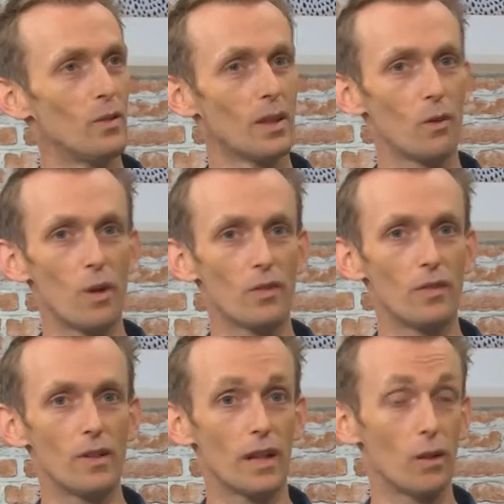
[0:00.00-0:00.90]
It
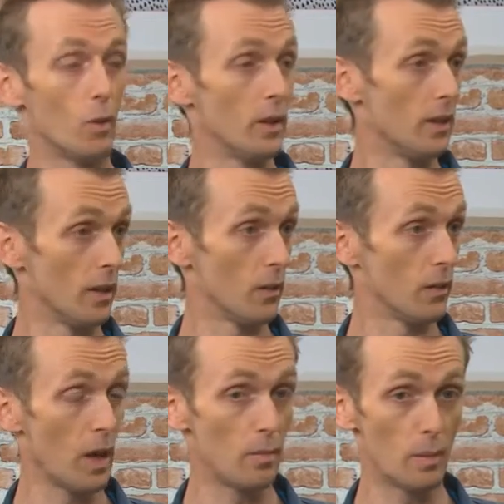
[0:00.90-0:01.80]
wasn't like what you'd hear on
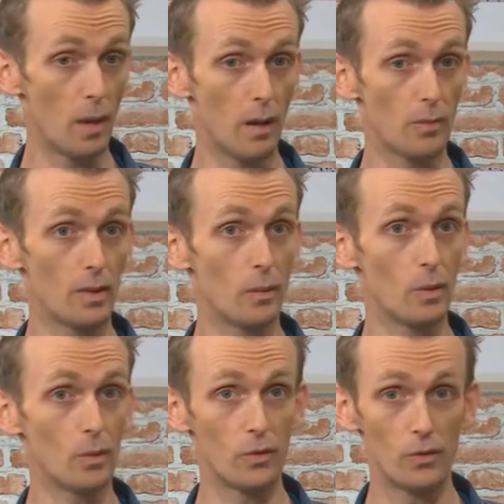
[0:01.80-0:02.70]
Top of the Pops
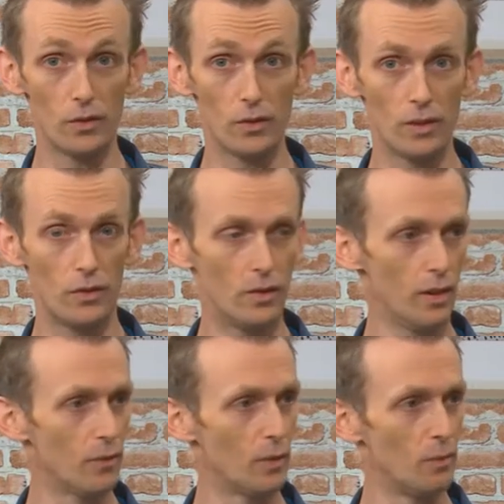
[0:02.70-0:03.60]
anymore. It was just this
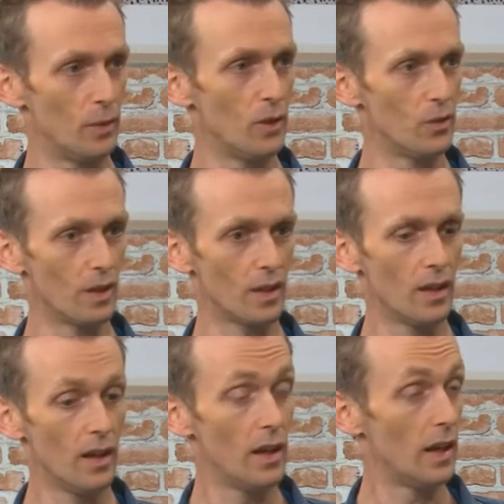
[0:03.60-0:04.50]
different
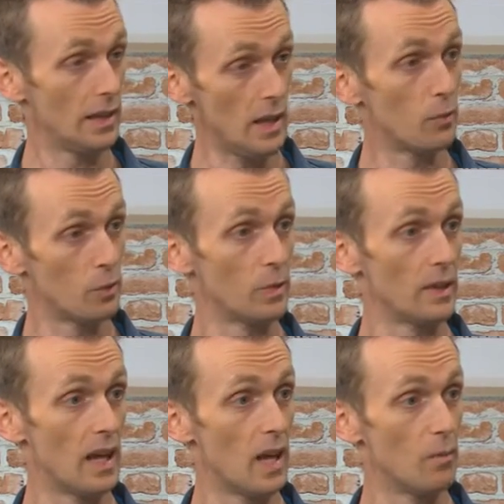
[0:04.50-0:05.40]
music. And that was one of
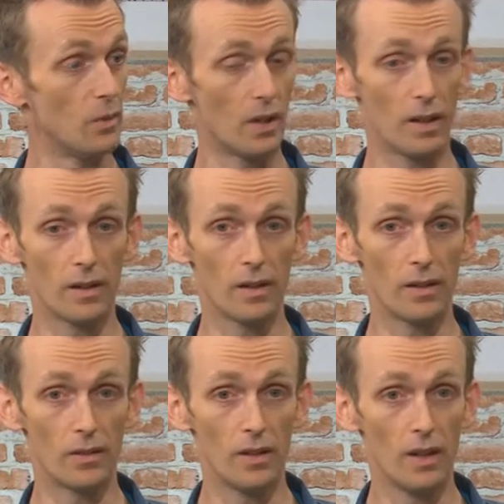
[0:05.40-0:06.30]
the albums I
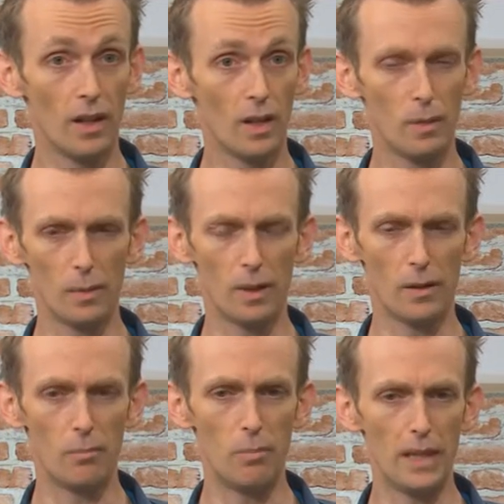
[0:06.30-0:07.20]
heard. I remember
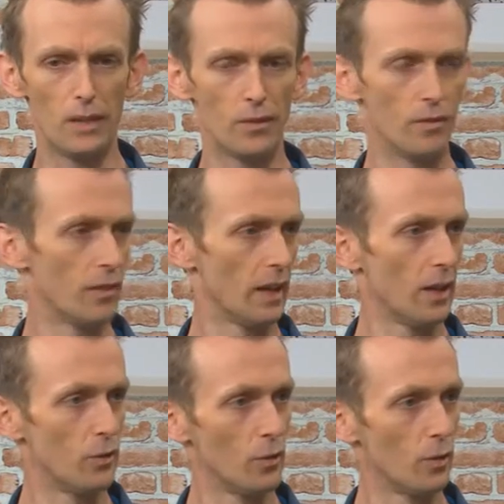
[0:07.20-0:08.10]
hearing Beach and
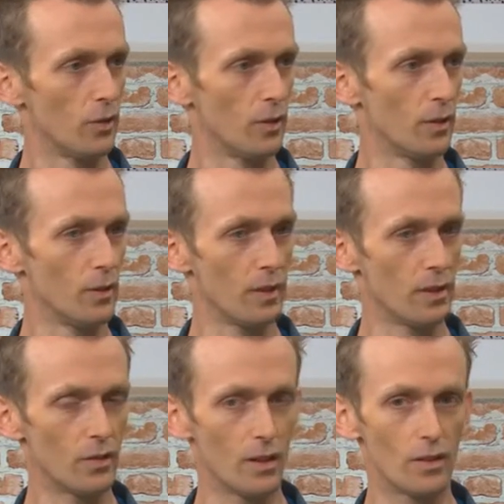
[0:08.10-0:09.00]
Forget Georgia and all
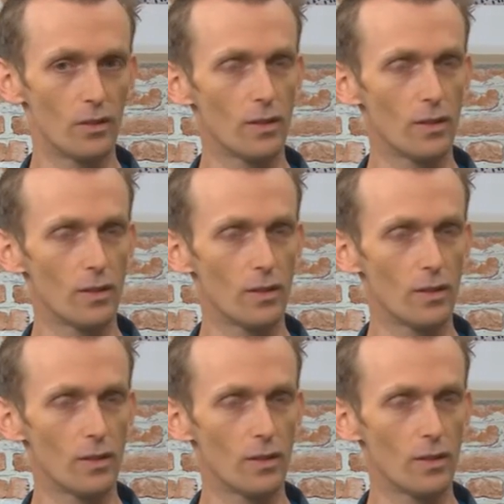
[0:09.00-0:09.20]
these songs.